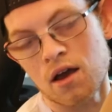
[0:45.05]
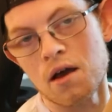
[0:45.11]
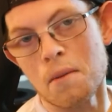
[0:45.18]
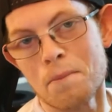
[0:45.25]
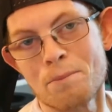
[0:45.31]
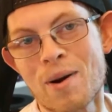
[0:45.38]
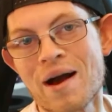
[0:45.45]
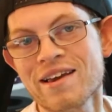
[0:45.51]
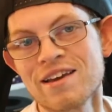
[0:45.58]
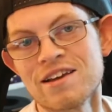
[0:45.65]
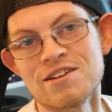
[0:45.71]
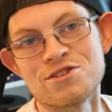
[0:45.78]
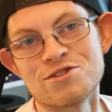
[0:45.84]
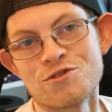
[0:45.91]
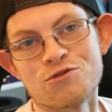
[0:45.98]
a
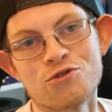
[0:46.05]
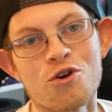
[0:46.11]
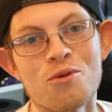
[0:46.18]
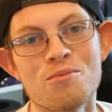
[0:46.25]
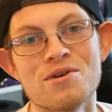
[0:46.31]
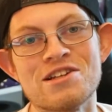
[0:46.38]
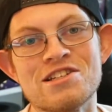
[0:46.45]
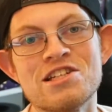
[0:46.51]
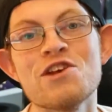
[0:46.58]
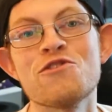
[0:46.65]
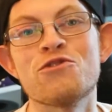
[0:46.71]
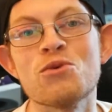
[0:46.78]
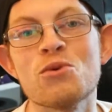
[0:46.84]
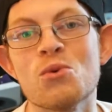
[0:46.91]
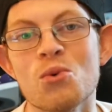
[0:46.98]
package from
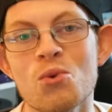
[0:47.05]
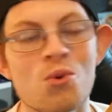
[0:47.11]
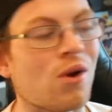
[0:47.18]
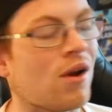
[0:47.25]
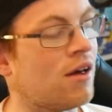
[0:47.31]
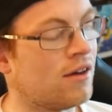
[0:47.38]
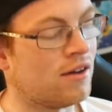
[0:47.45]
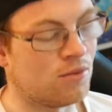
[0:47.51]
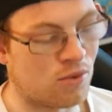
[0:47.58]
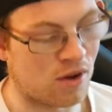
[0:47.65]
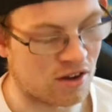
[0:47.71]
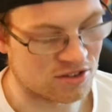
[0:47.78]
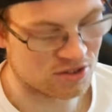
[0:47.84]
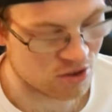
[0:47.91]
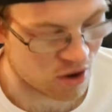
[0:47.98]
Gfuel. Well,
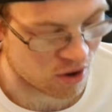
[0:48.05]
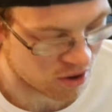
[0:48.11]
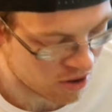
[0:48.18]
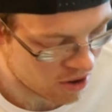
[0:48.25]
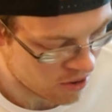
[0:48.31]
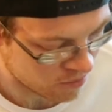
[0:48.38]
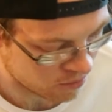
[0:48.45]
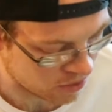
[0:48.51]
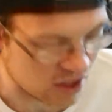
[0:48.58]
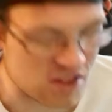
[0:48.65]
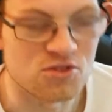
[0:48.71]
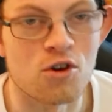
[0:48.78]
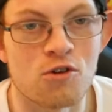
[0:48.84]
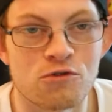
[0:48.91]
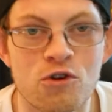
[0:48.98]

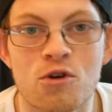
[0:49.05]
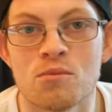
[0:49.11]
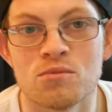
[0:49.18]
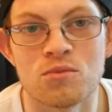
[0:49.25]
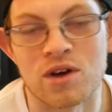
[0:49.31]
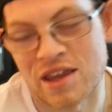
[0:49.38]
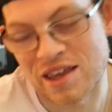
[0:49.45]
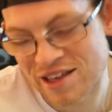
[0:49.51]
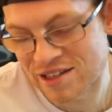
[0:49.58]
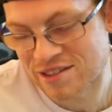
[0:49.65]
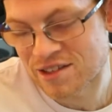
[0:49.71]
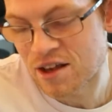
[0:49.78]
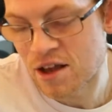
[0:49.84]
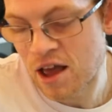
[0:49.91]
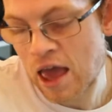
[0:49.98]
it's not from where it is.